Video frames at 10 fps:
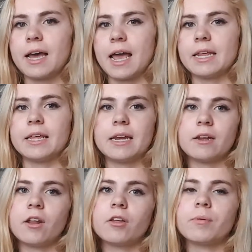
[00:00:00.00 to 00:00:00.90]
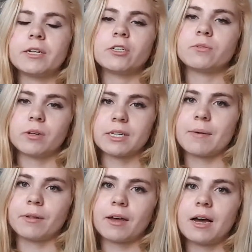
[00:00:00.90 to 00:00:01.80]
And then another place just wasn't
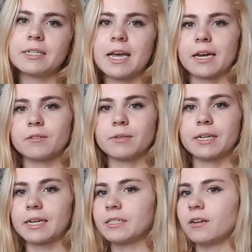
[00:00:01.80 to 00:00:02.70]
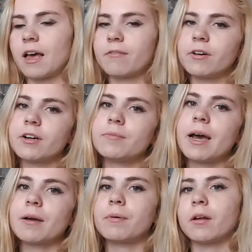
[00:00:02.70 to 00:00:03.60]
able to contact me, and I still haven't heard
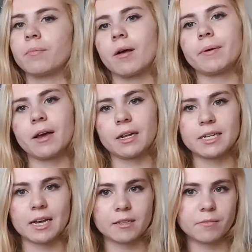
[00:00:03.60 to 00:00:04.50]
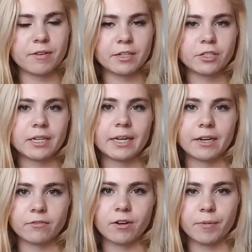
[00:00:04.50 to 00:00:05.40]
back, but I'll probably contact them eventually to
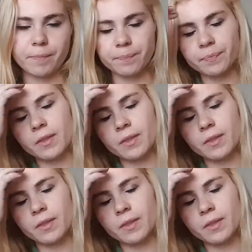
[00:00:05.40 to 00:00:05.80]
hear from them.